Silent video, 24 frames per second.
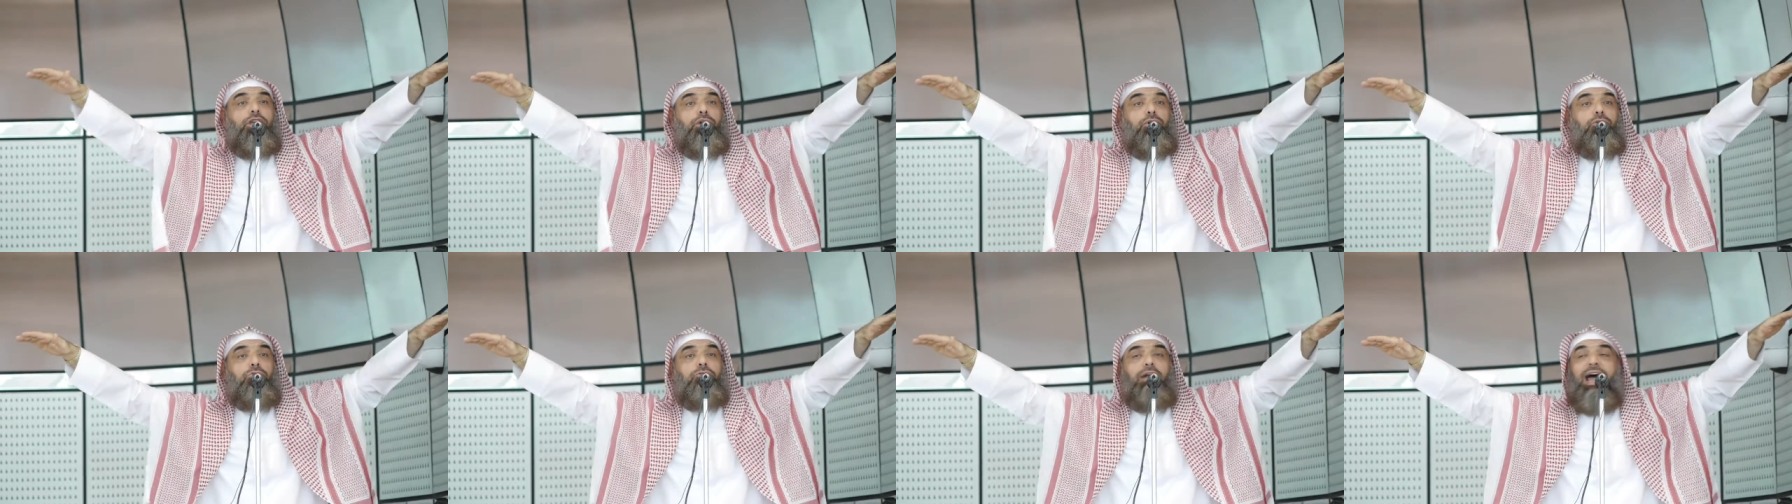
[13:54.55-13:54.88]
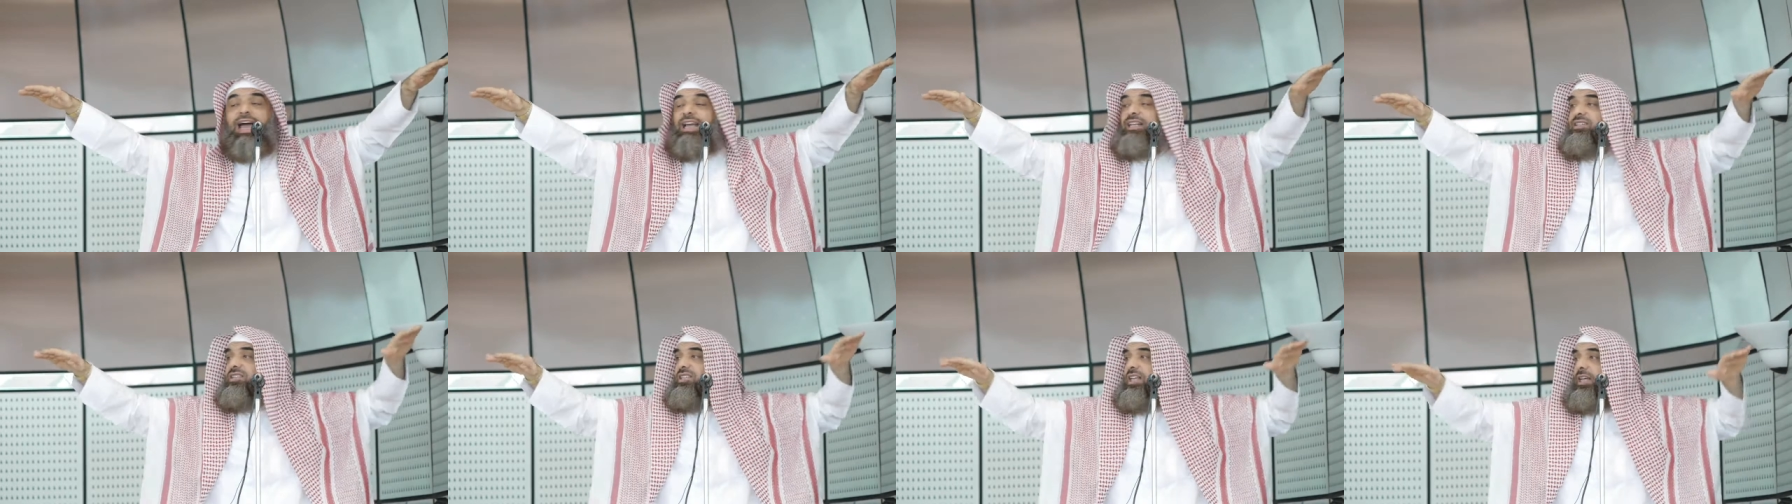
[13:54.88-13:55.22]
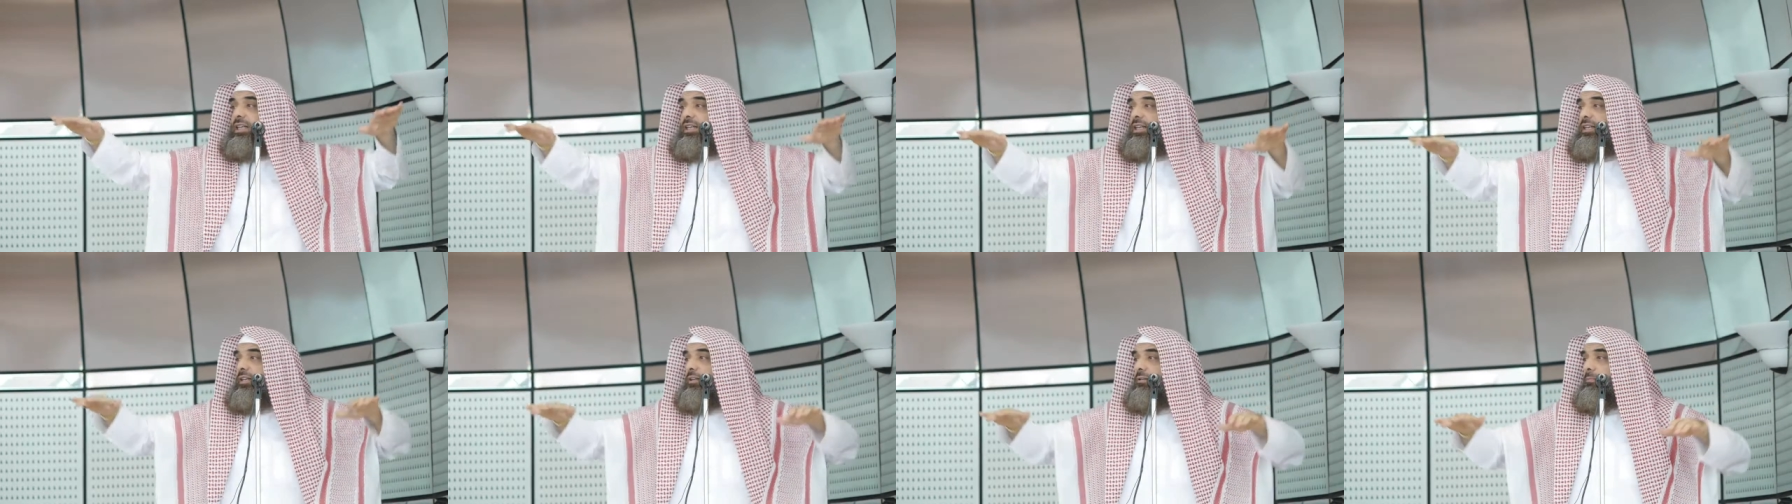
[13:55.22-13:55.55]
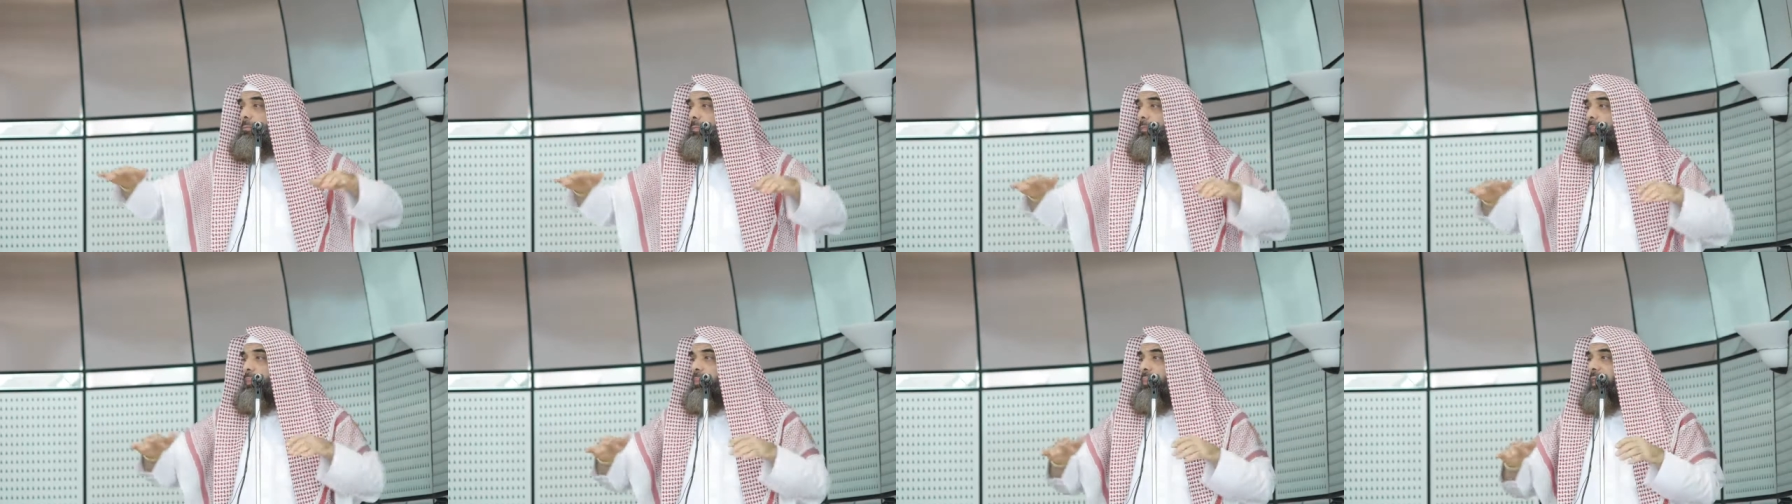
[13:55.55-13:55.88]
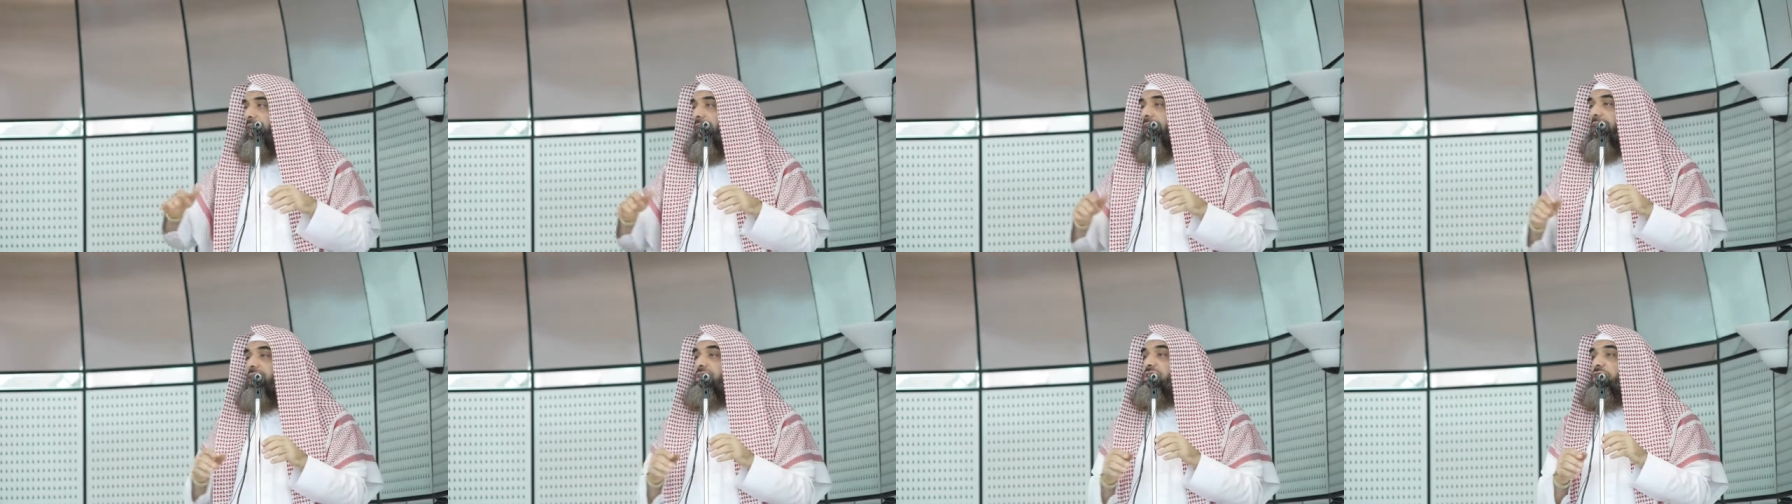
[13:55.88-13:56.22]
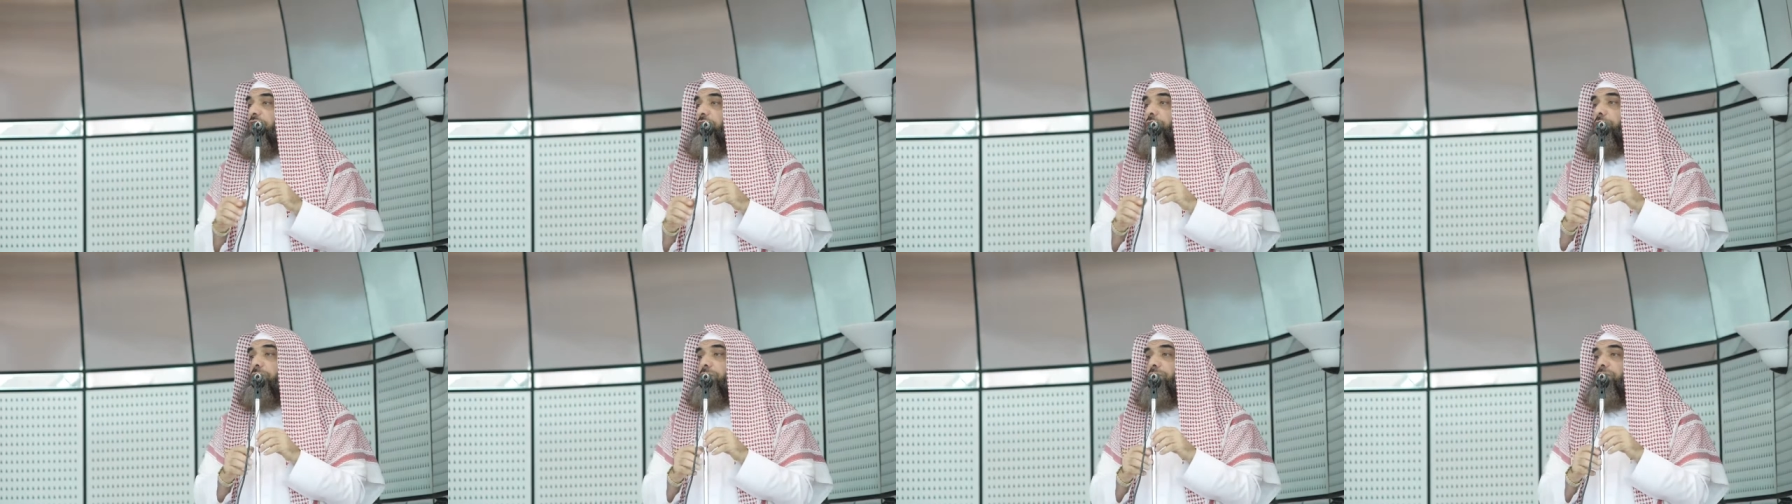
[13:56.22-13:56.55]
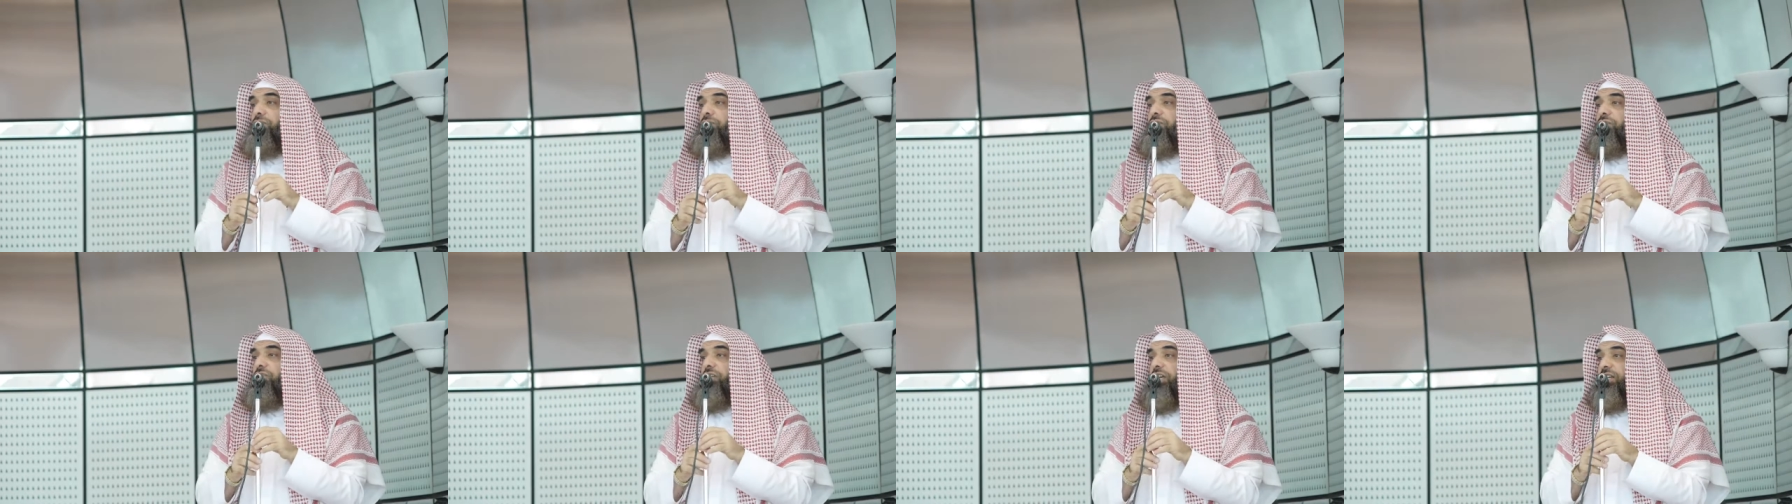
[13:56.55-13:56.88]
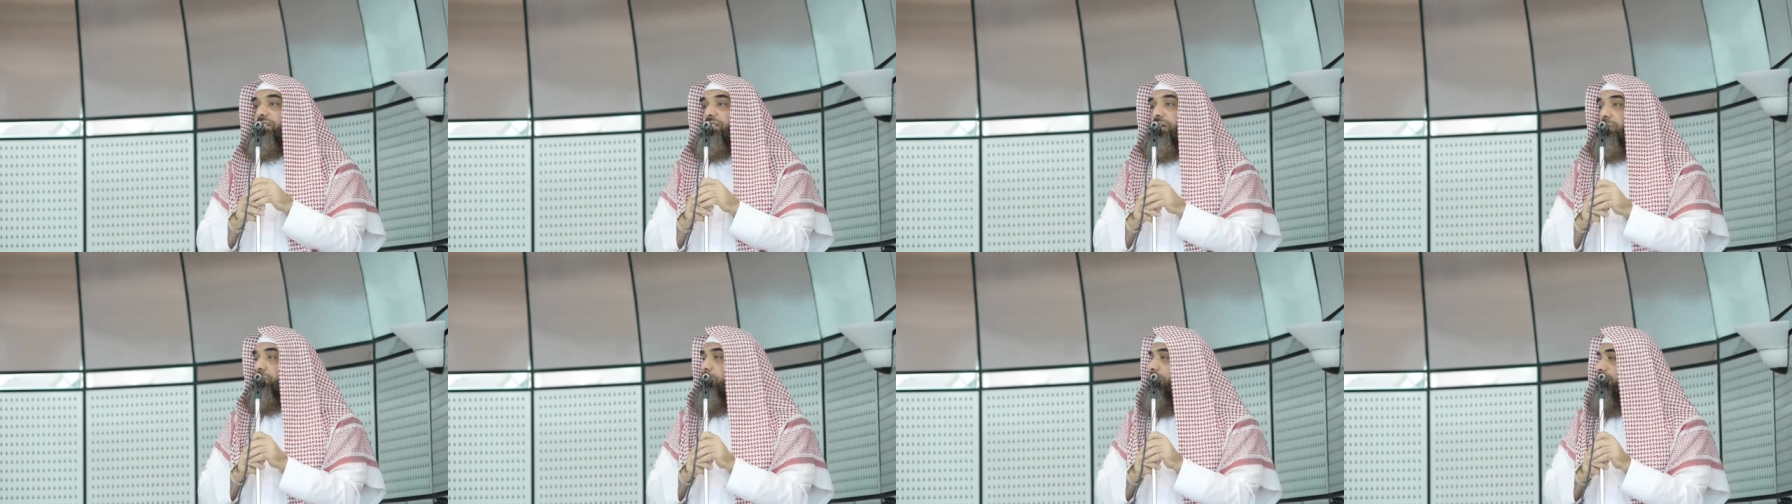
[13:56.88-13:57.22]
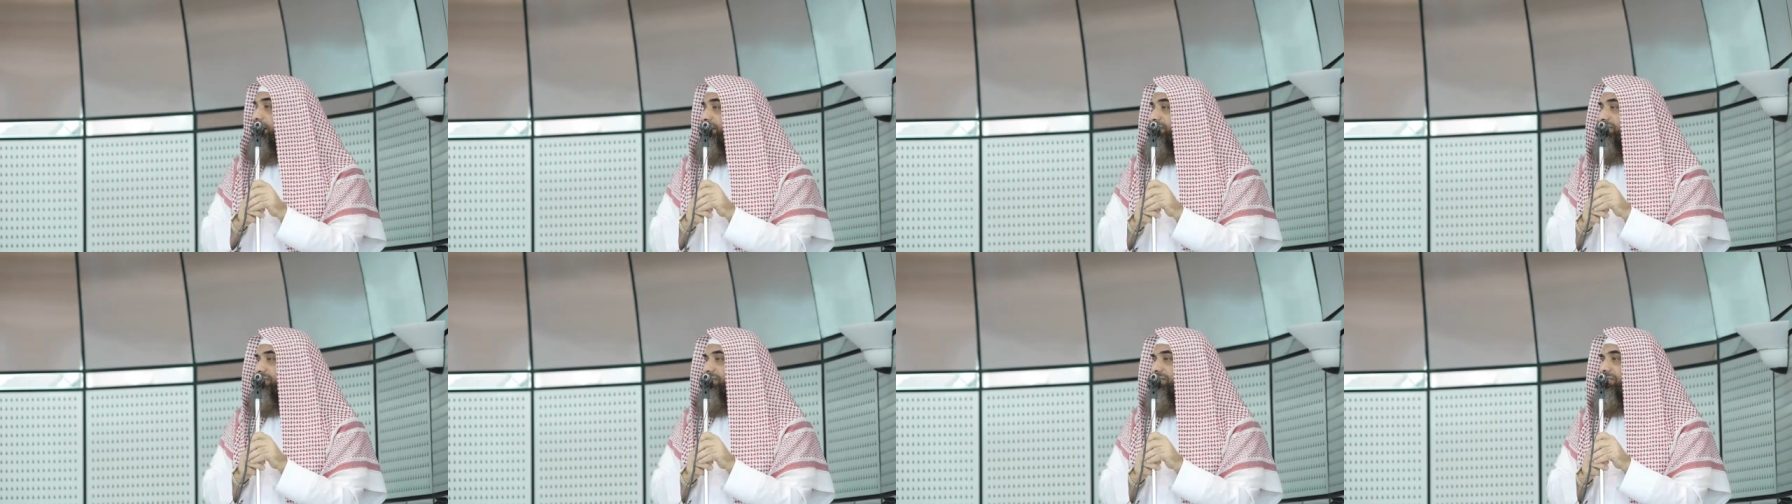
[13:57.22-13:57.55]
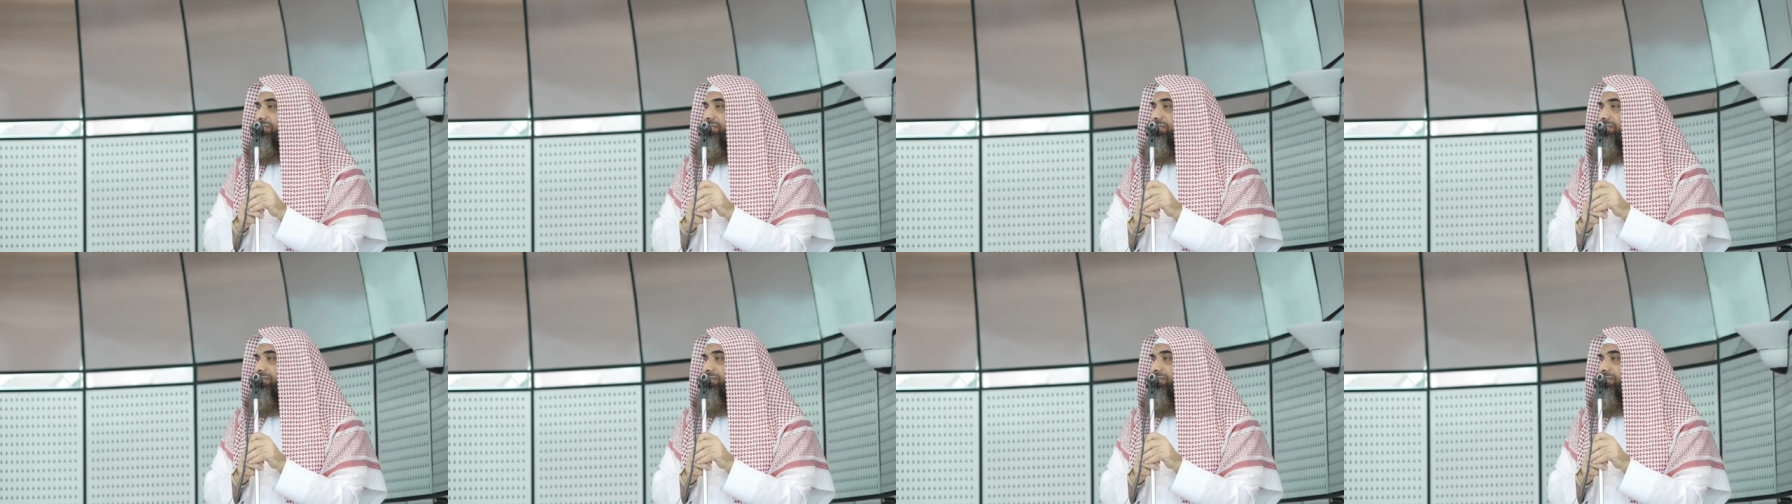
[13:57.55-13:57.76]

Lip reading: horizon as huge as it was.